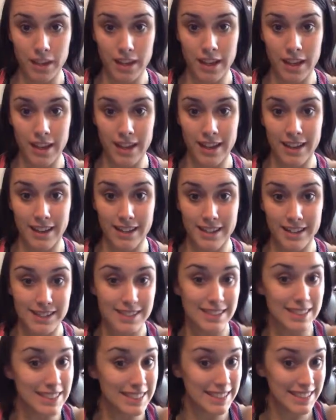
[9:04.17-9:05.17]

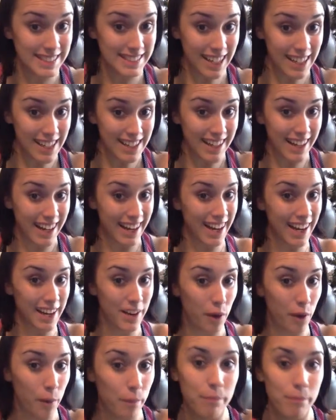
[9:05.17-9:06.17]
And yeah, I
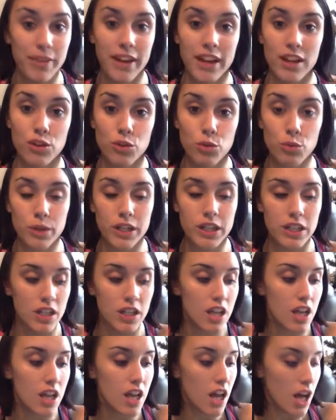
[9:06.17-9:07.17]
hope that you
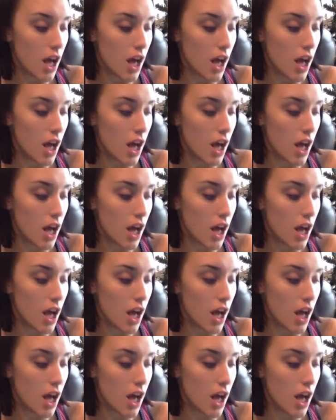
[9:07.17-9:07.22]
will